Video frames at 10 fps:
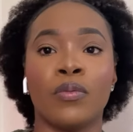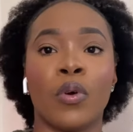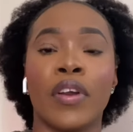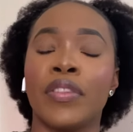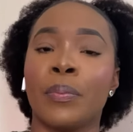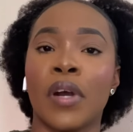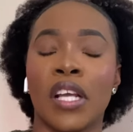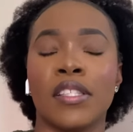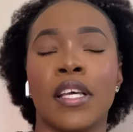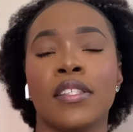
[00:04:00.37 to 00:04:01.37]
for and the
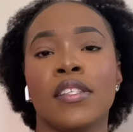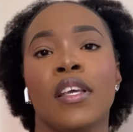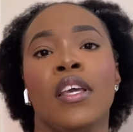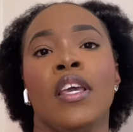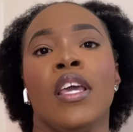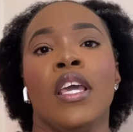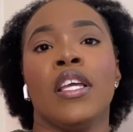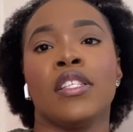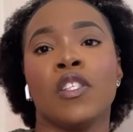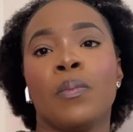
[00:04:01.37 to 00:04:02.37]
process.
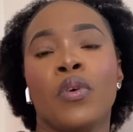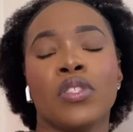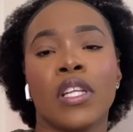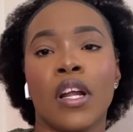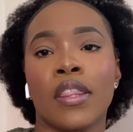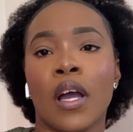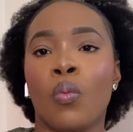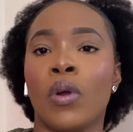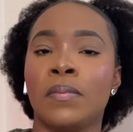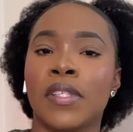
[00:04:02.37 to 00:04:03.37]
It is posted on
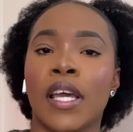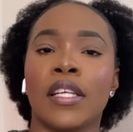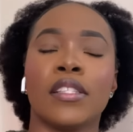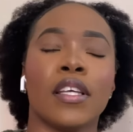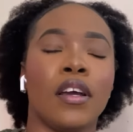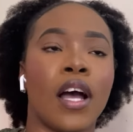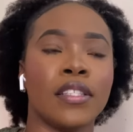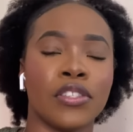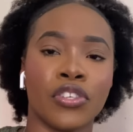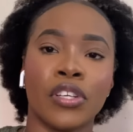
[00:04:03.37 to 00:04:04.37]
that website
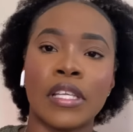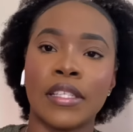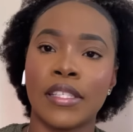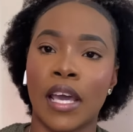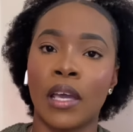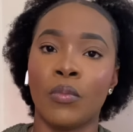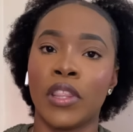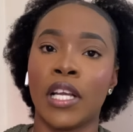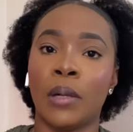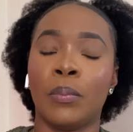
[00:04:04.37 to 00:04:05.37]
at a certain time
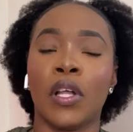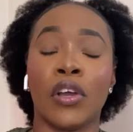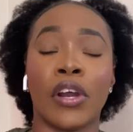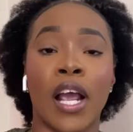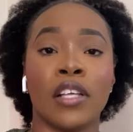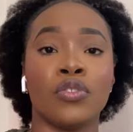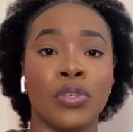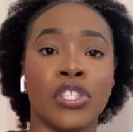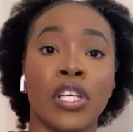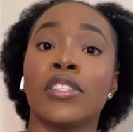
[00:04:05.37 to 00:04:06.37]
when the employer has
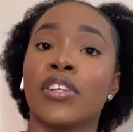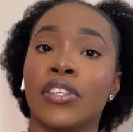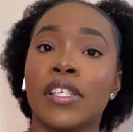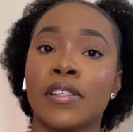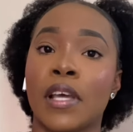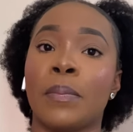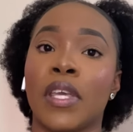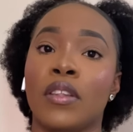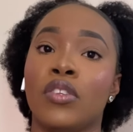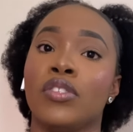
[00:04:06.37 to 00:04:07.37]
reached a certain step
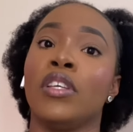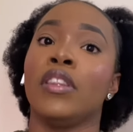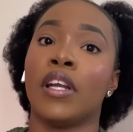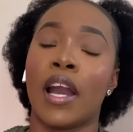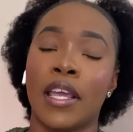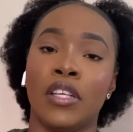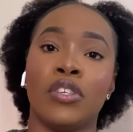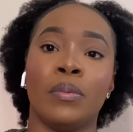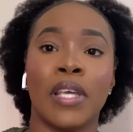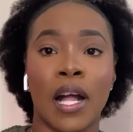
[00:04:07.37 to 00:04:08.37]
in their
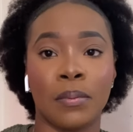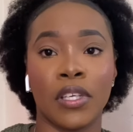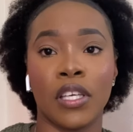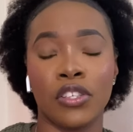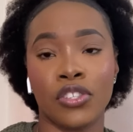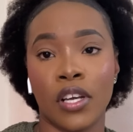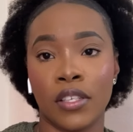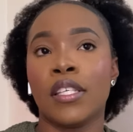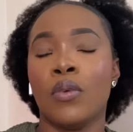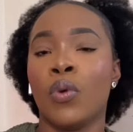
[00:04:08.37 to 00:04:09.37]
H2B
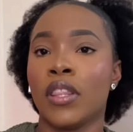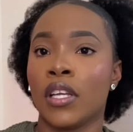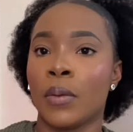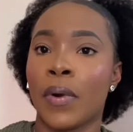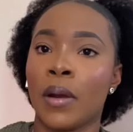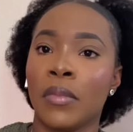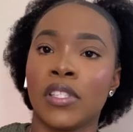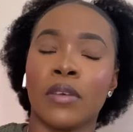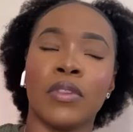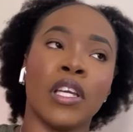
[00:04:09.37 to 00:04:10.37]
application. With the
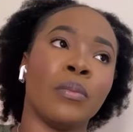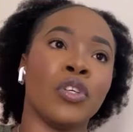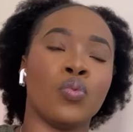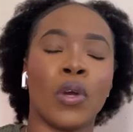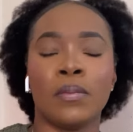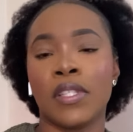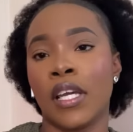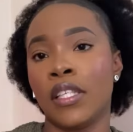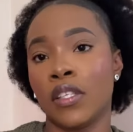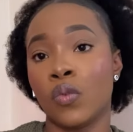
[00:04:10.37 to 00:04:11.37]
Department of Labor's
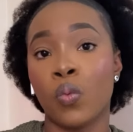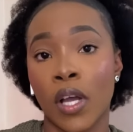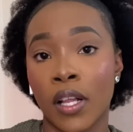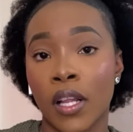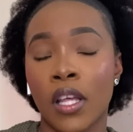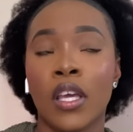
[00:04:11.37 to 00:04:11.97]
website as well,